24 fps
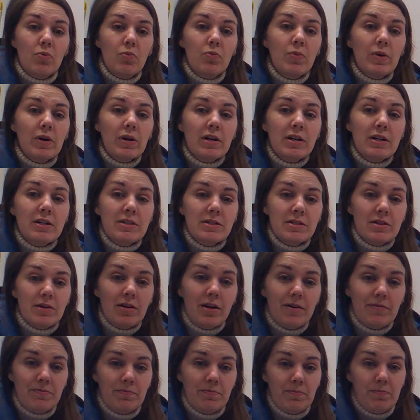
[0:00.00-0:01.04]
We're going to start
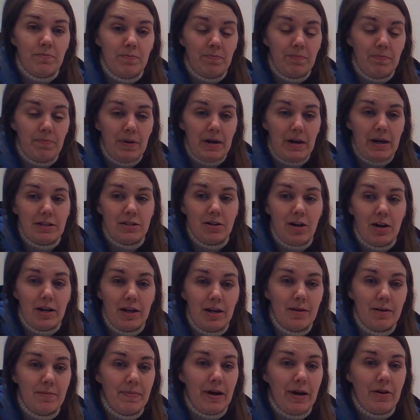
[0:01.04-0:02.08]
off by
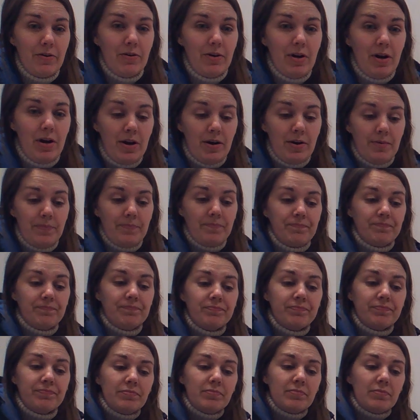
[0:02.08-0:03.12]
talking about
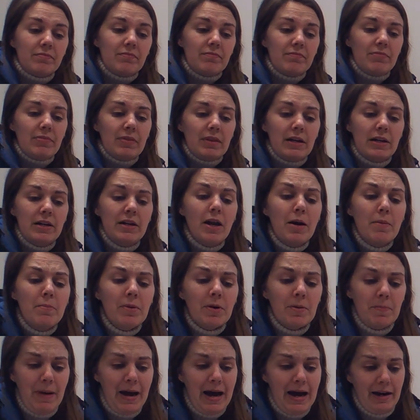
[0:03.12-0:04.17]

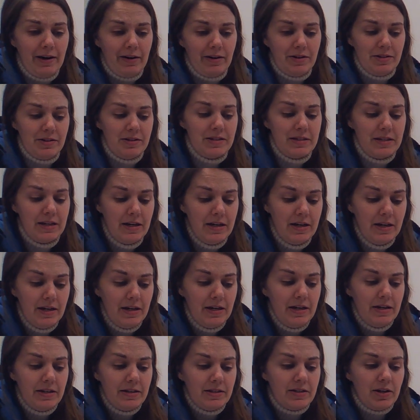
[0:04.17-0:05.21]
number patterns.
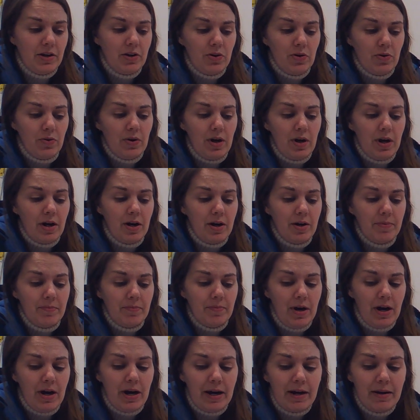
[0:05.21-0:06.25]
So
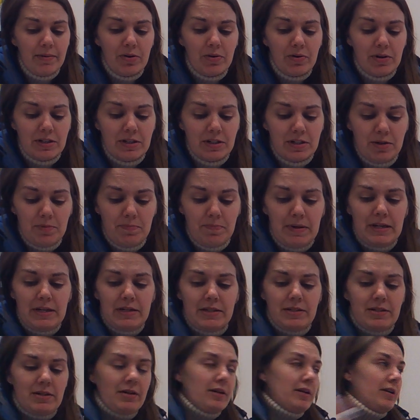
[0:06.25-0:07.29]
I'm going to be
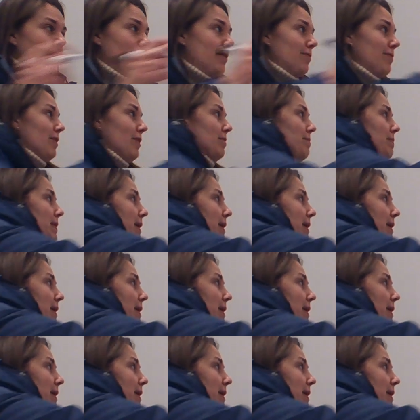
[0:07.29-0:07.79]
starting off on